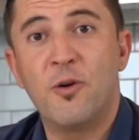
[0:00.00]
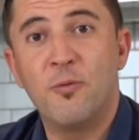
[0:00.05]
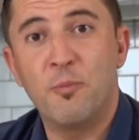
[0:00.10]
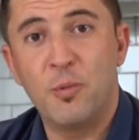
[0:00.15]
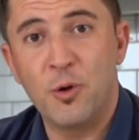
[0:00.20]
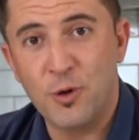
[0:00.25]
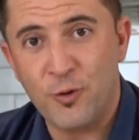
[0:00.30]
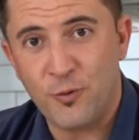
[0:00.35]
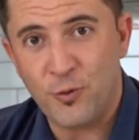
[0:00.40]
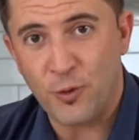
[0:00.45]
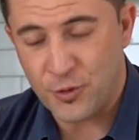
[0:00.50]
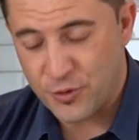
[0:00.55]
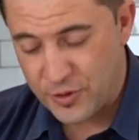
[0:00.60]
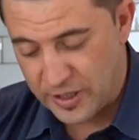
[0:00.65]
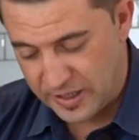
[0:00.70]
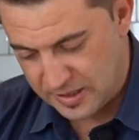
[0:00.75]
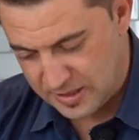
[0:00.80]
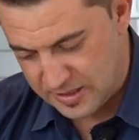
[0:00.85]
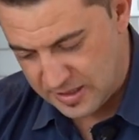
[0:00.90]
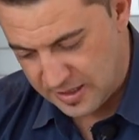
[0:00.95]
of beautiful
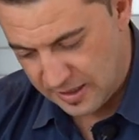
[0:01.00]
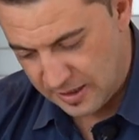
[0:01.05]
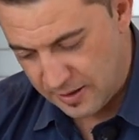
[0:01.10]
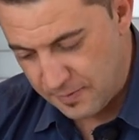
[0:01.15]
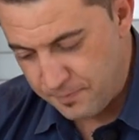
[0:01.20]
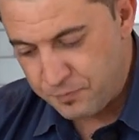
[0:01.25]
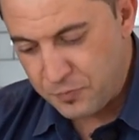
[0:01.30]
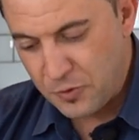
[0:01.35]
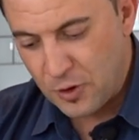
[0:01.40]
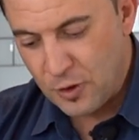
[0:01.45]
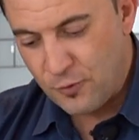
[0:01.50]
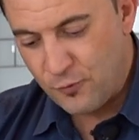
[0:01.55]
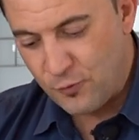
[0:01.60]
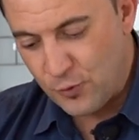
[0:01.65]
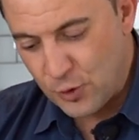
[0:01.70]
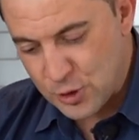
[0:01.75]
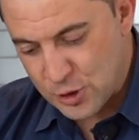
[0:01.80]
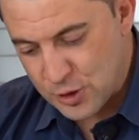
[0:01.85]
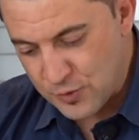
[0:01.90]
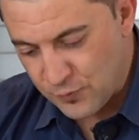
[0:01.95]
things here.
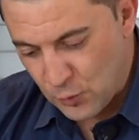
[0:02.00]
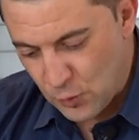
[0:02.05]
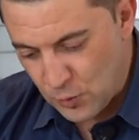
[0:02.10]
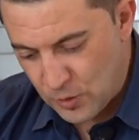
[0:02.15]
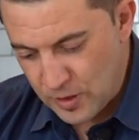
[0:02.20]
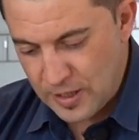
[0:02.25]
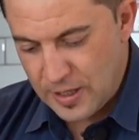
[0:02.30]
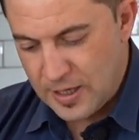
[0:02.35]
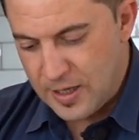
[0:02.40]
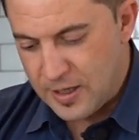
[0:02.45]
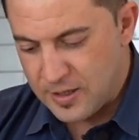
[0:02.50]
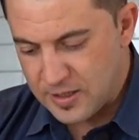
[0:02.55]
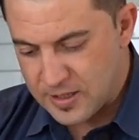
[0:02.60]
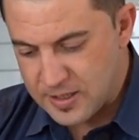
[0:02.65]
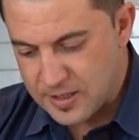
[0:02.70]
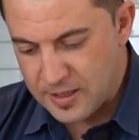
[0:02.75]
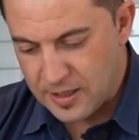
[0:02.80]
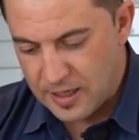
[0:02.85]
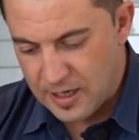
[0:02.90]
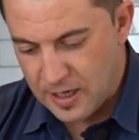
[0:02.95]
First of all, this
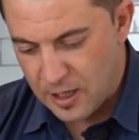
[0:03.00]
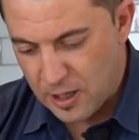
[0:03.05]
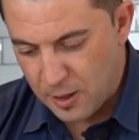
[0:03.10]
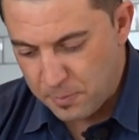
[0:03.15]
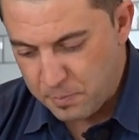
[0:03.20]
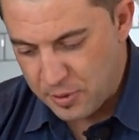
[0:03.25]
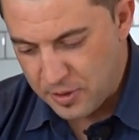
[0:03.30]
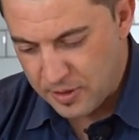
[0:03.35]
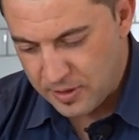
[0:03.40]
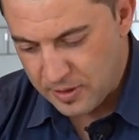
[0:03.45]
is going to help